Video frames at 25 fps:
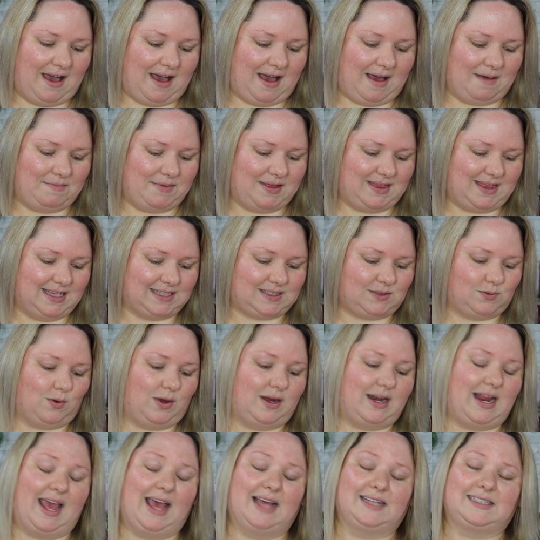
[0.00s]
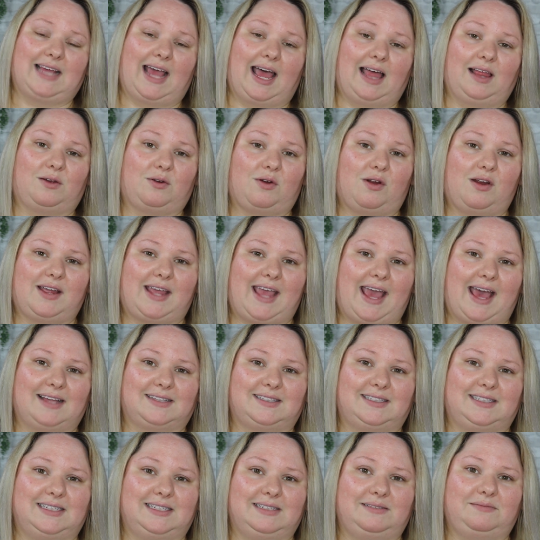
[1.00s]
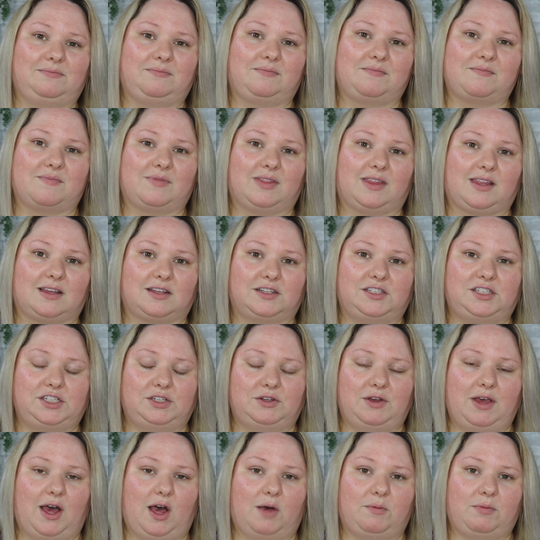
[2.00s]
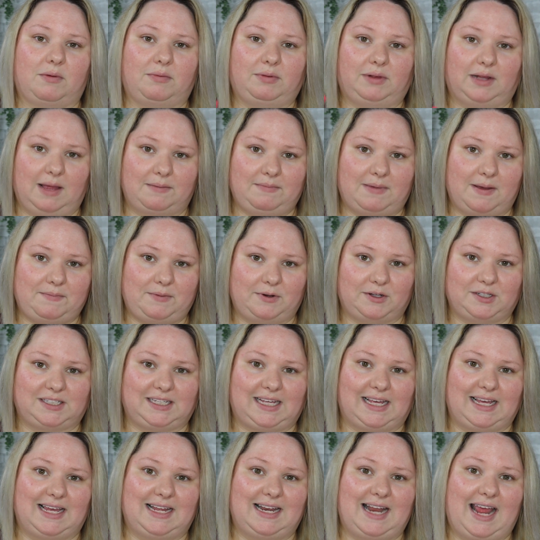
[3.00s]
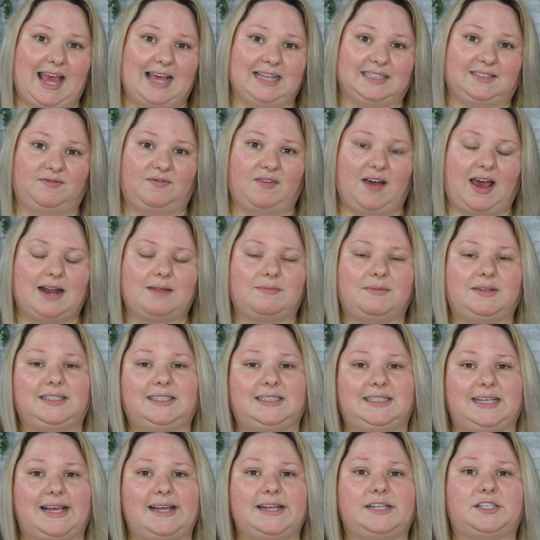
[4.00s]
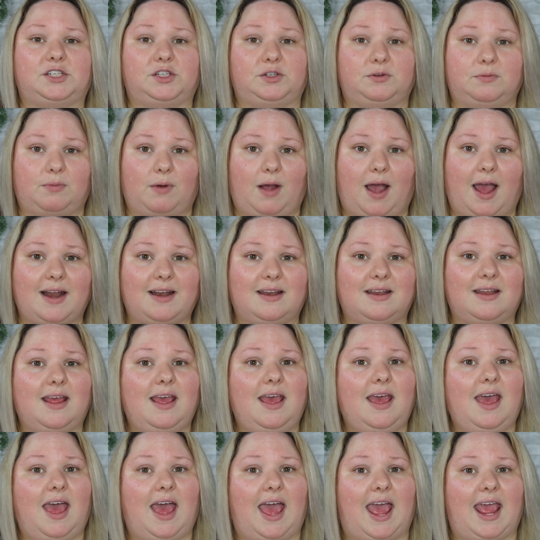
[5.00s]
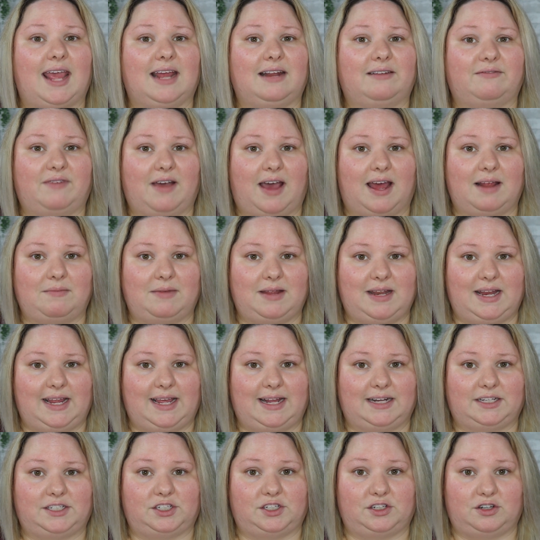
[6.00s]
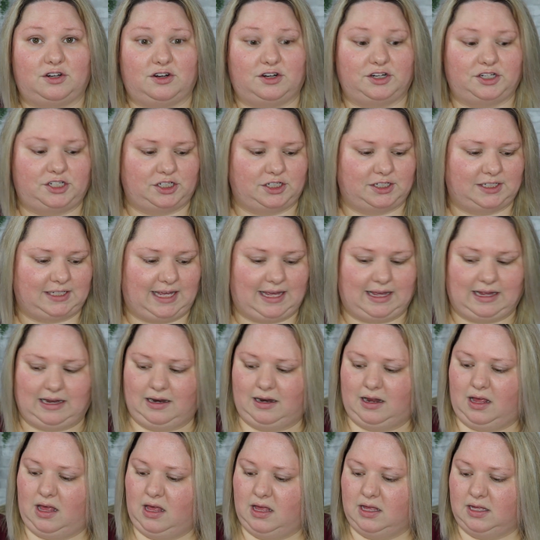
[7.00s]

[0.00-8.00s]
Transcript: But this one has hyaluronic acid to help plump up your skin, has vitamin C to brighten, and vitamin E to nourish your skin.